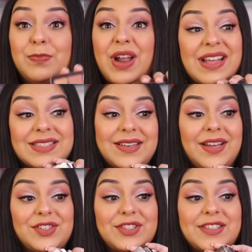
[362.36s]
price
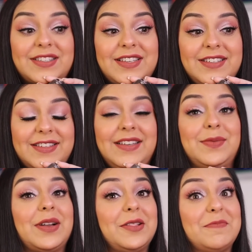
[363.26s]
range, this is easily
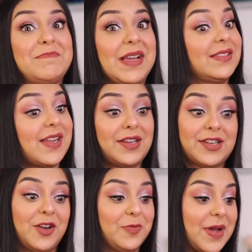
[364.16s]
one of the best
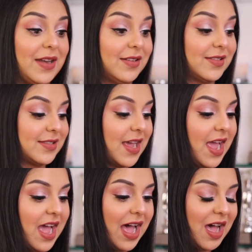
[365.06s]
eyeshadow palettes.
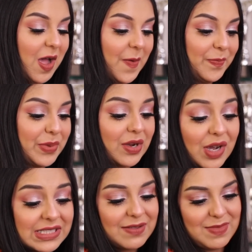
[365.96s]

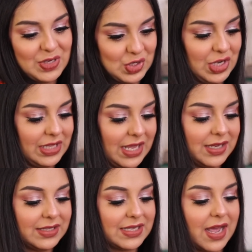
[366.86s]
Because I'm mentioning
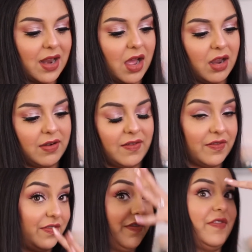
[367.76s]
things that are
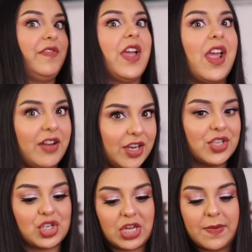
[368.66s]
very
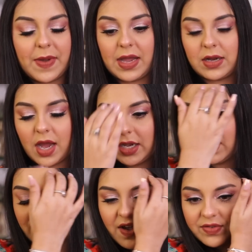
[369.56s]
cheap, I kind
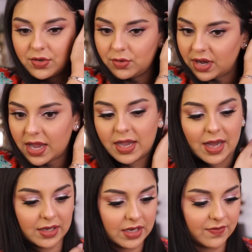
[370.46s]
of have to go ahead
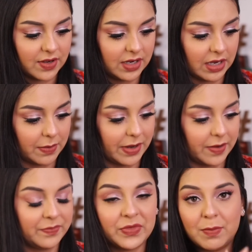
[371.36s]
and give a little
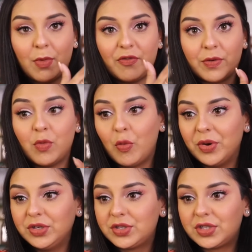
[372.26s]
bit of a
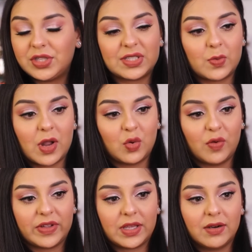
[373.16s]
moment to this one
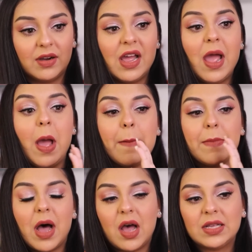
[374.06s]
over here.
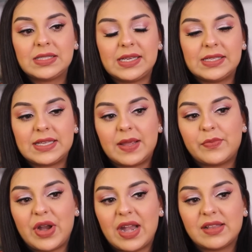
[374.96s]
Mars is a
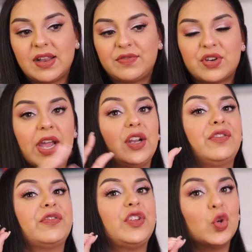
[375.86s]
brand that I've tried a
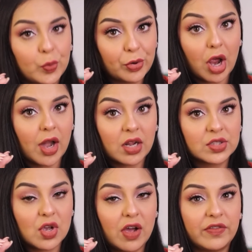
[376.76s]
few
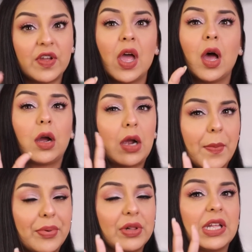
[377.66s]
products of, a
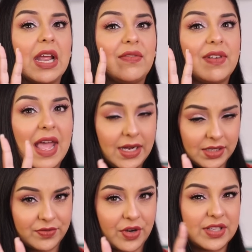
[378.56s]
couple that I've
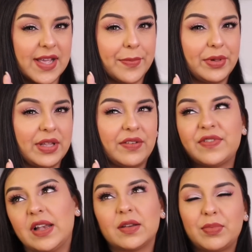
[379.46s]
liked. For example, their
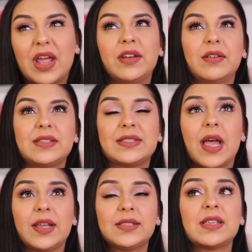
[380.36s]
felt tip liner is
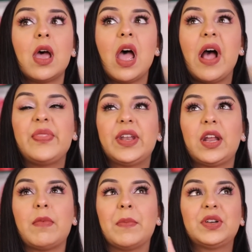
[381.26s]
nice. And then I
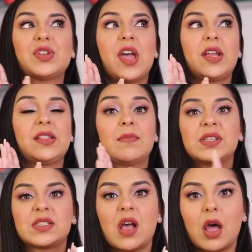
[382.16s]
remember trying their
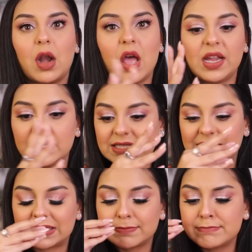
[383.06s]
mascara. It
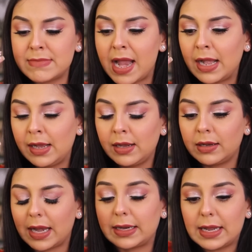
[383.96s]
smelled
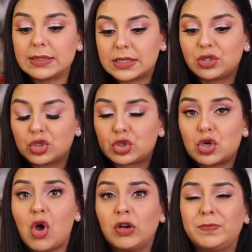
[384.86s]
like it had such a
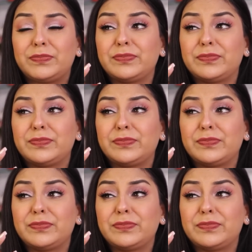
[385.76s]
strong,